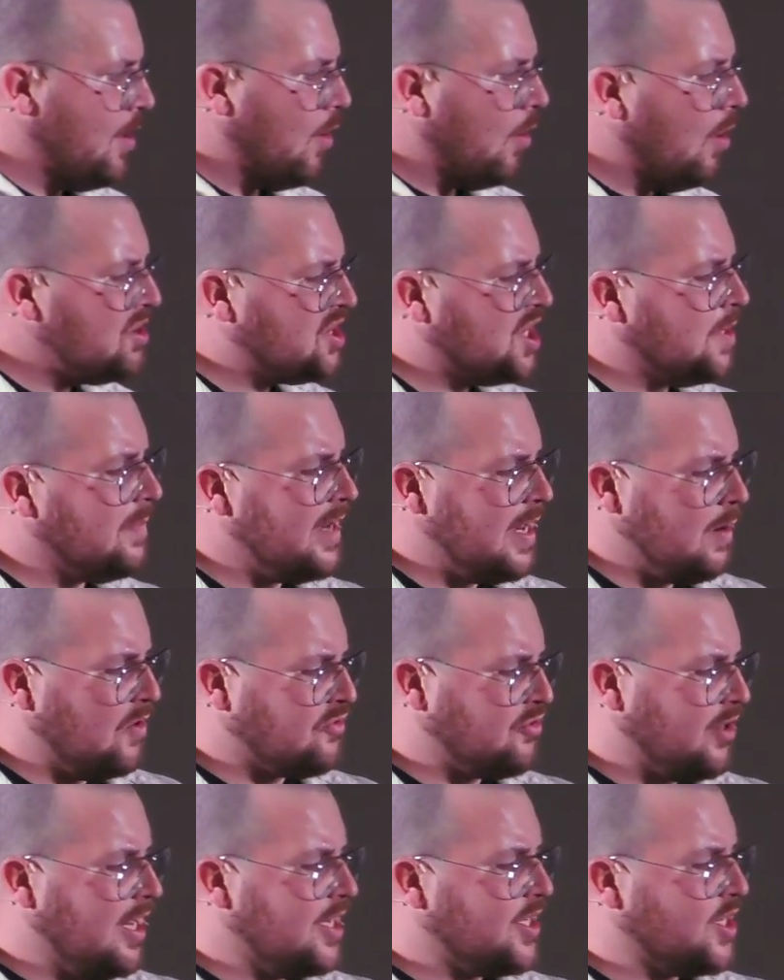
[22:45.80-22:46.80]
Ultimately, what
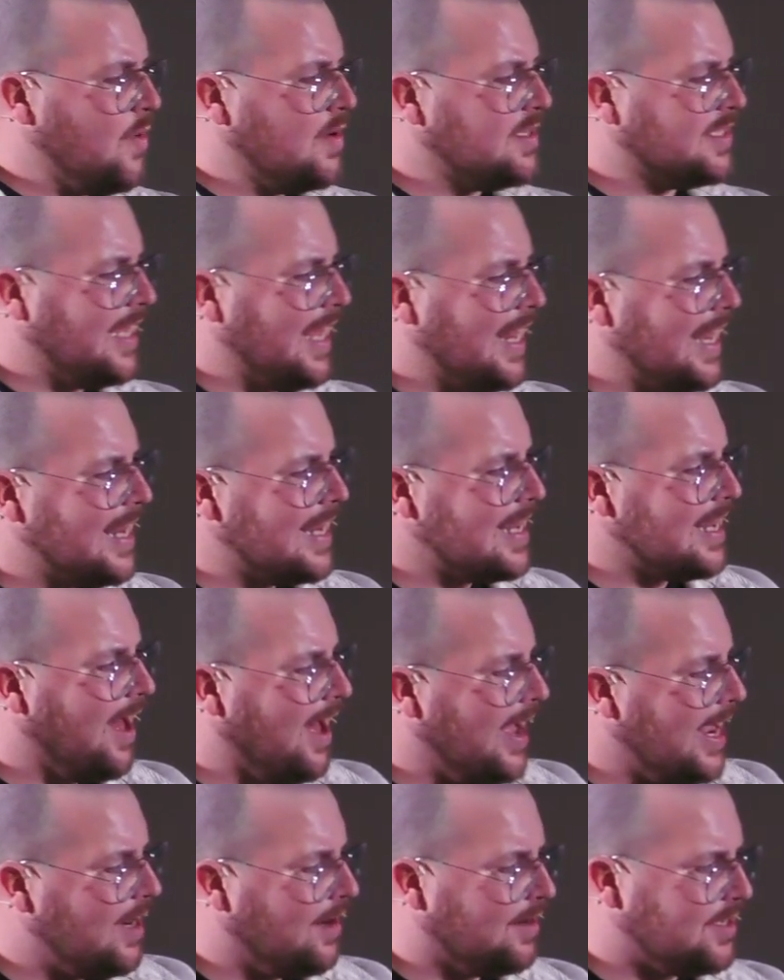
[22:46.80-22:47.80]
we're trying to do is
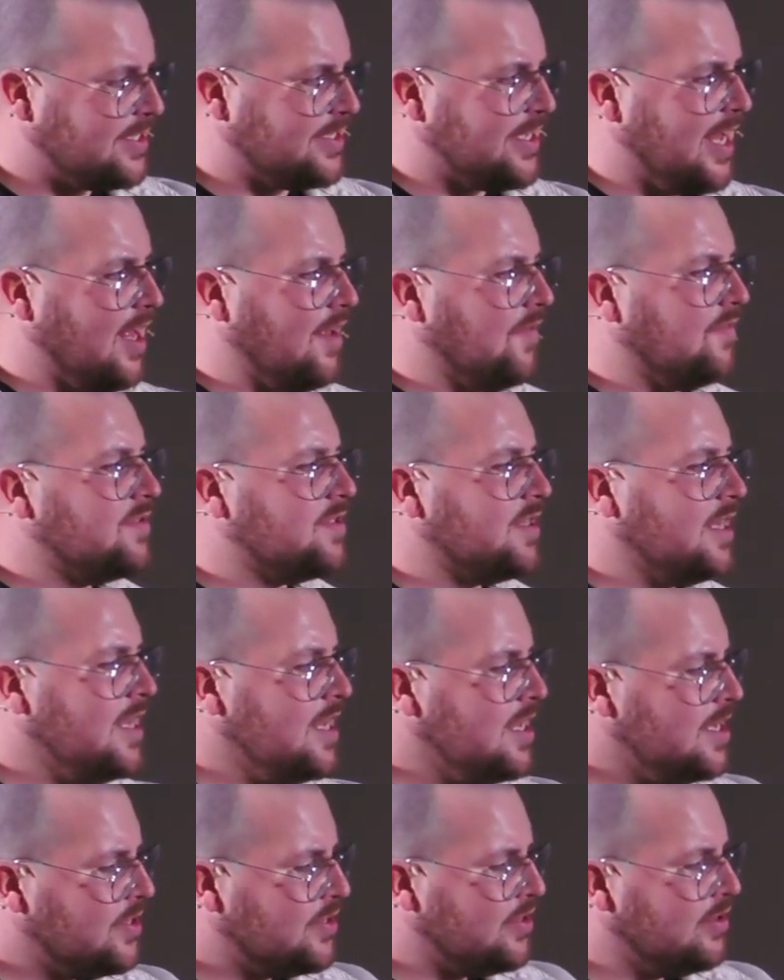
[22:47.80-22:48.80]
align ourselves
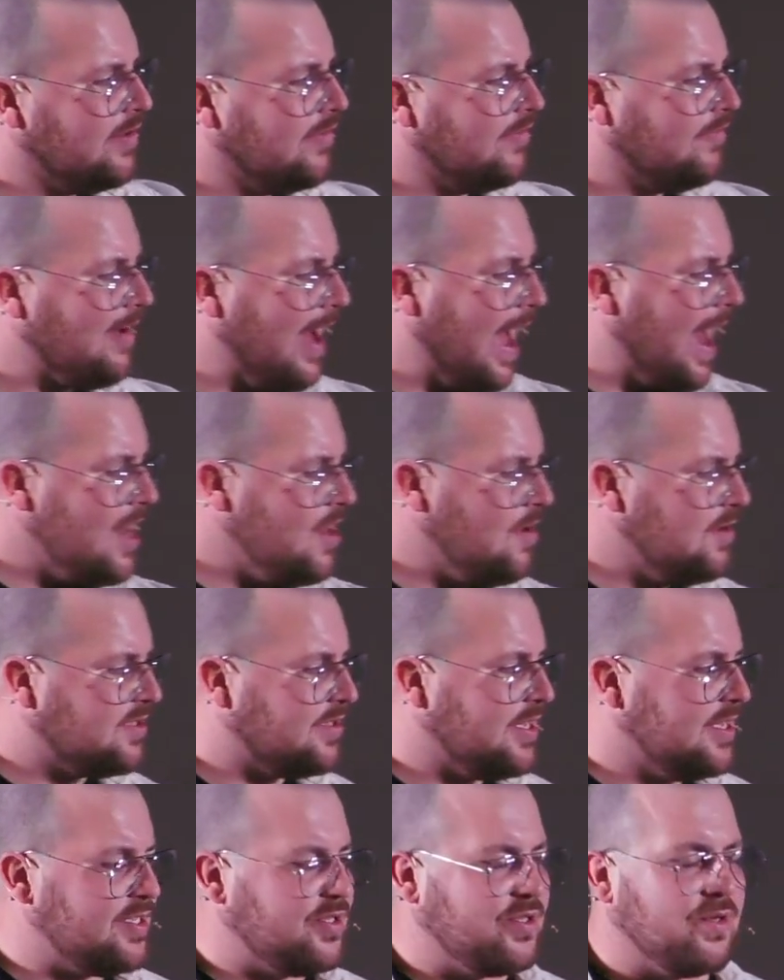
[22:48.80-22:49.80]
to the value
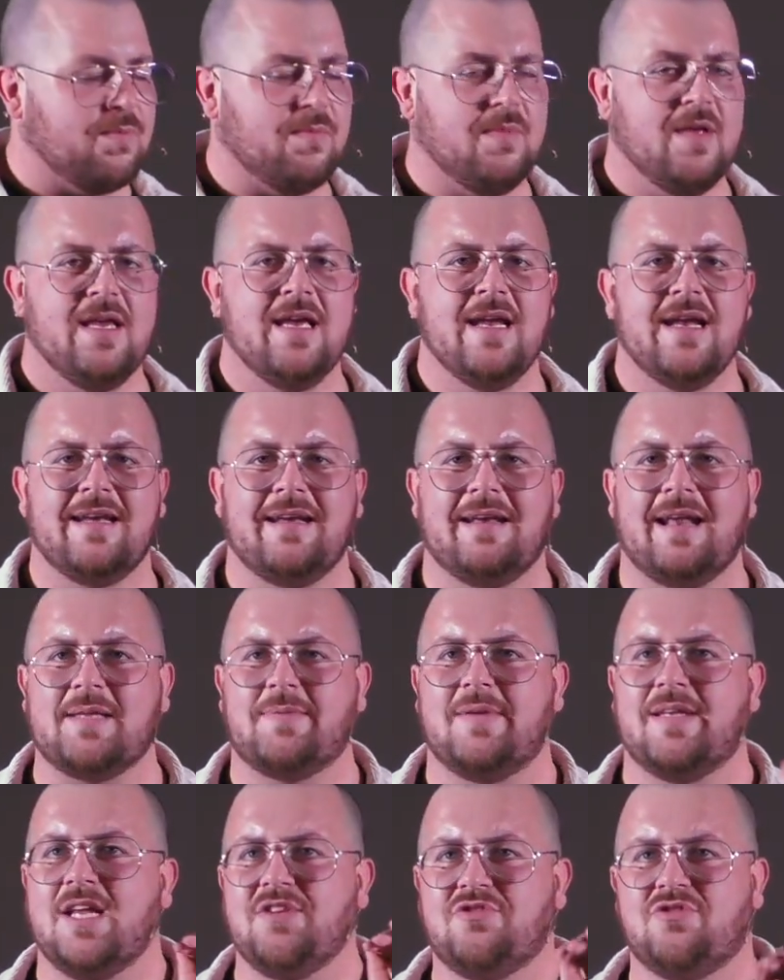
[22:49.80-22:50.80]
system that has
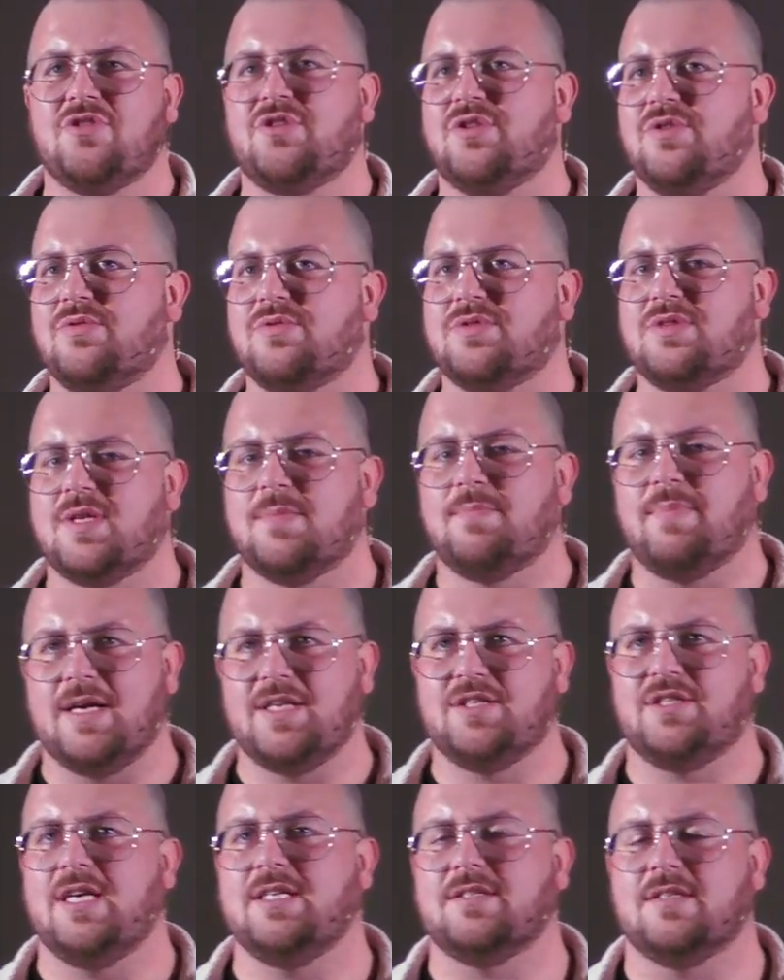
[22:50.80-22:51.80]
been introduced by
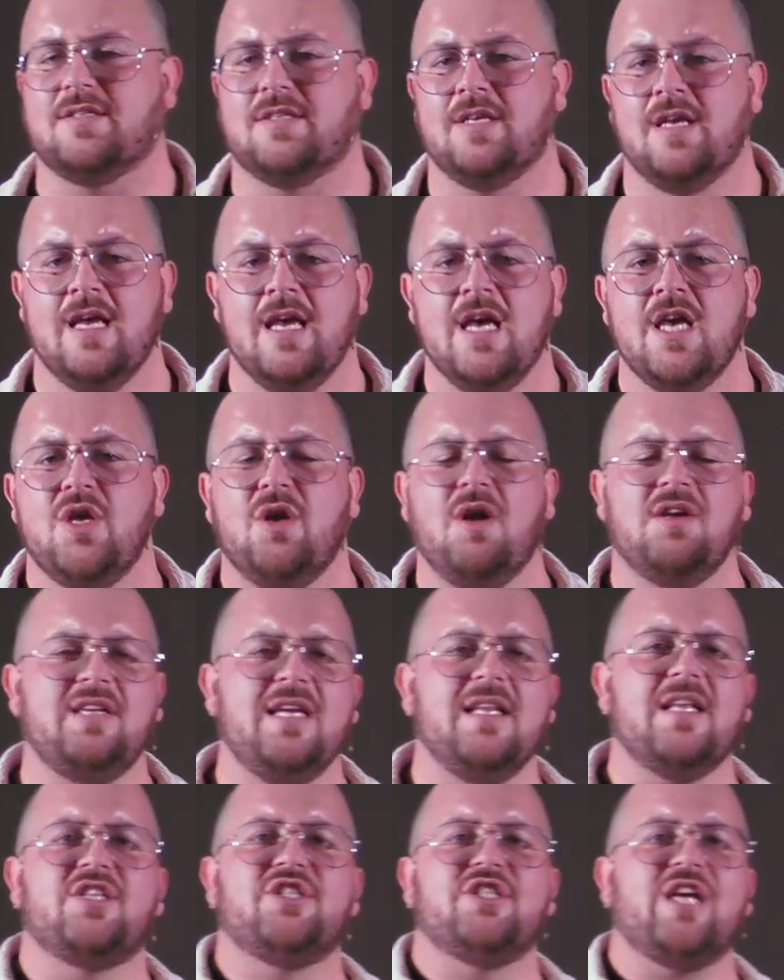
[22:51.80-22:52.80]
Jesus. You can
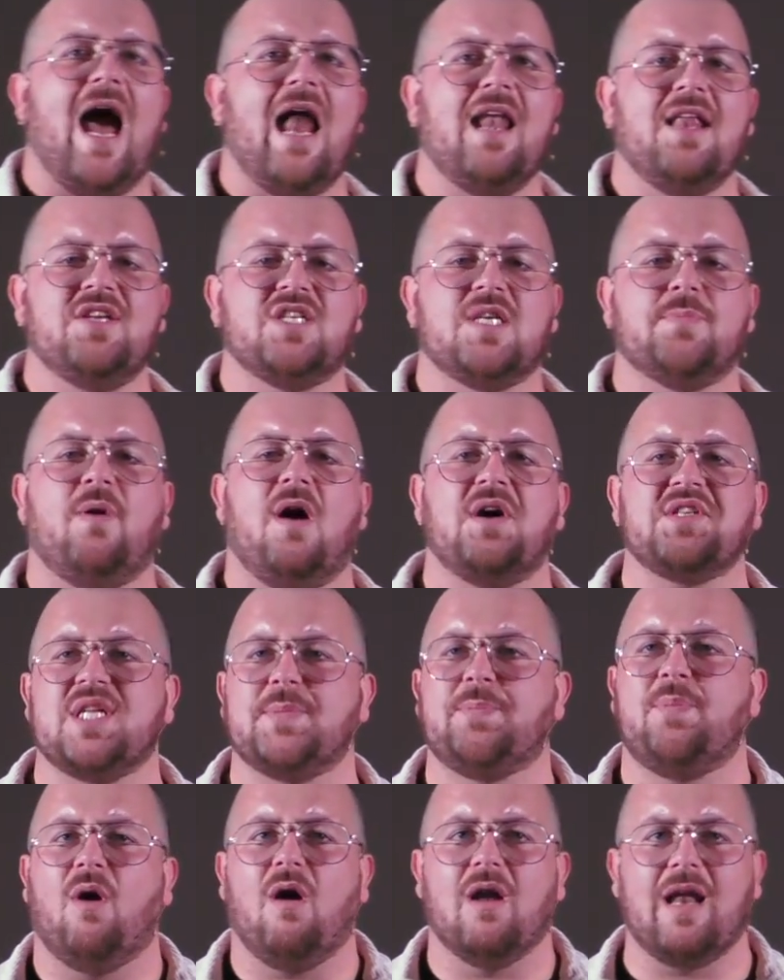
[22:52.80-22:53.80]
see the challenge the Apostle
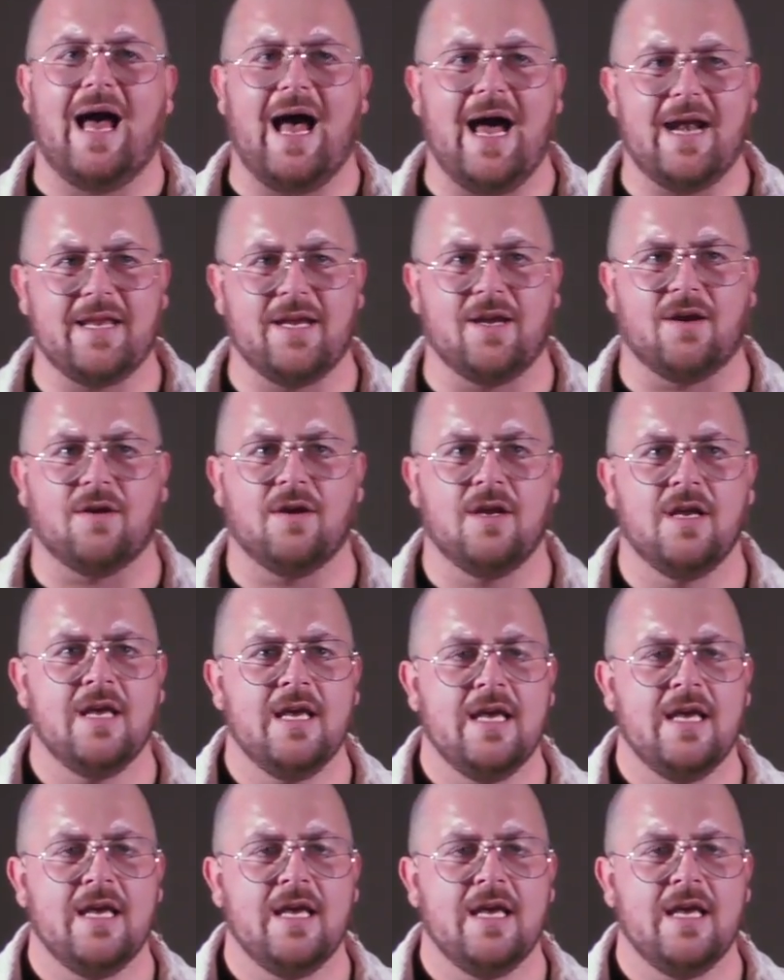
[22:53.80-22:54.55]
Paul had here.